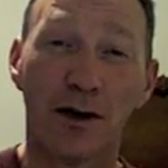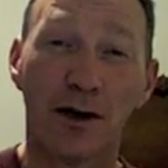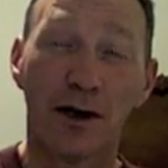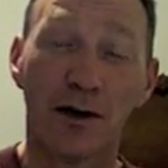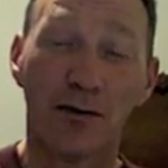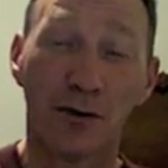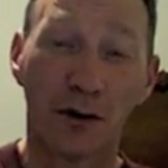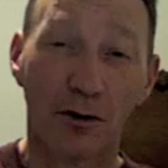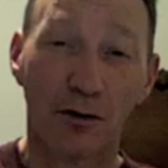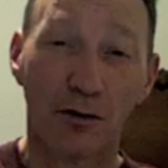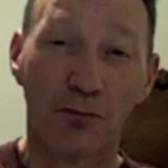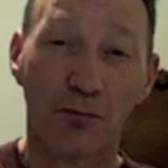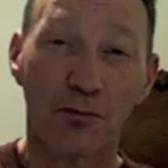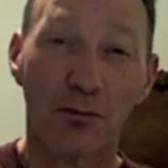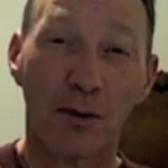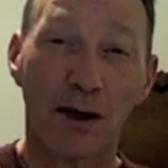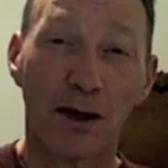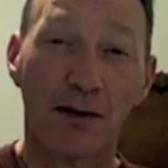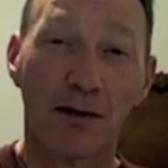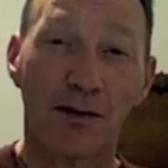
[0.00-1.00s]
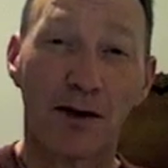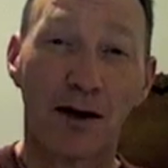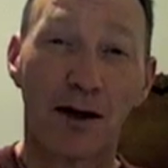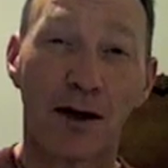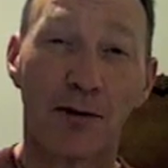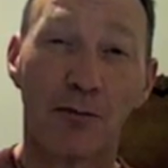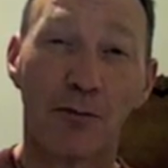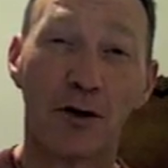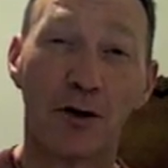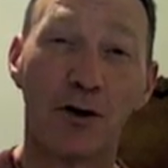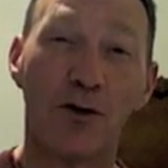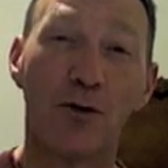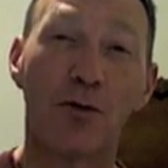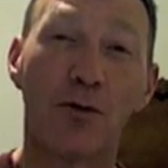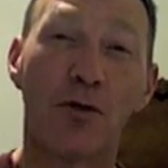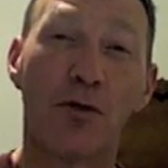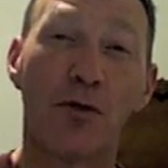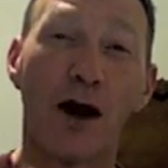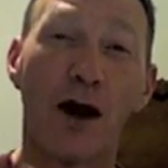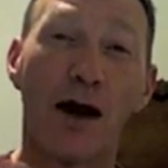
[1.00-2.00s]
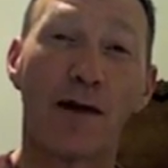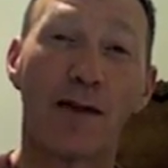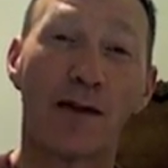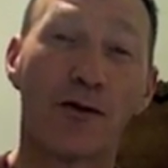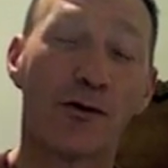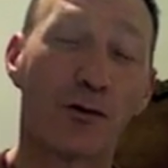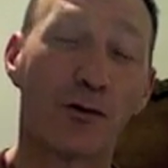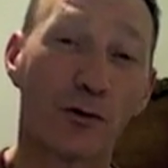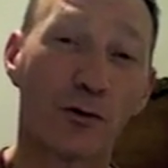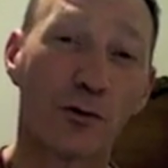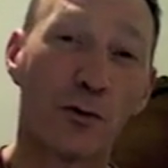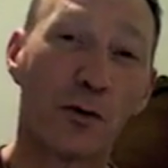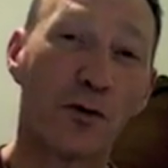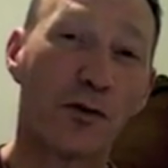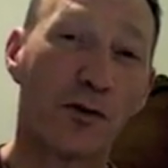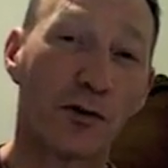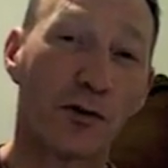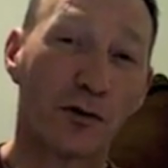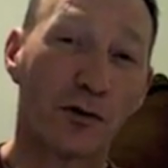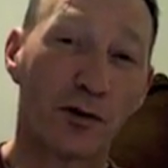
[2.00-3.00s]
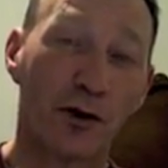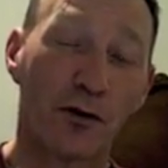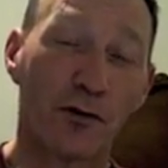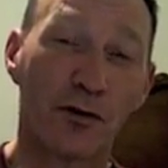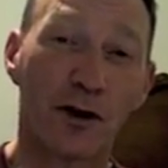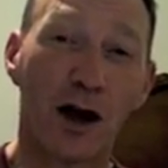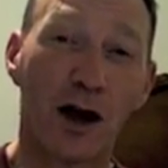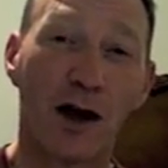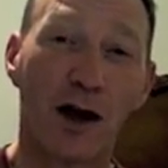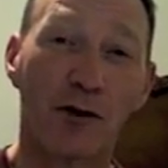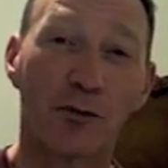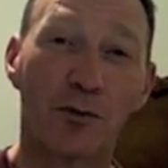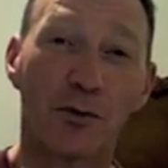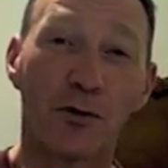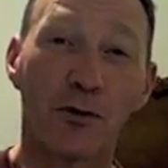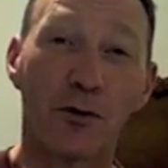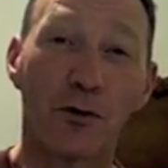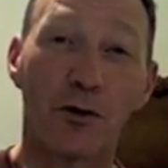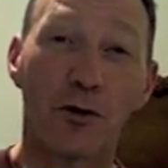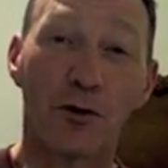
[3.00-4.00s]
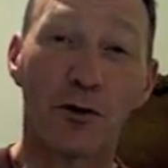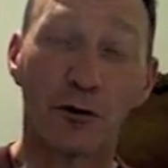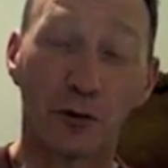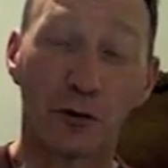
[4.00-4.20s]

Has there ever been a time when you thought that you were supposed to share the gospel, or you were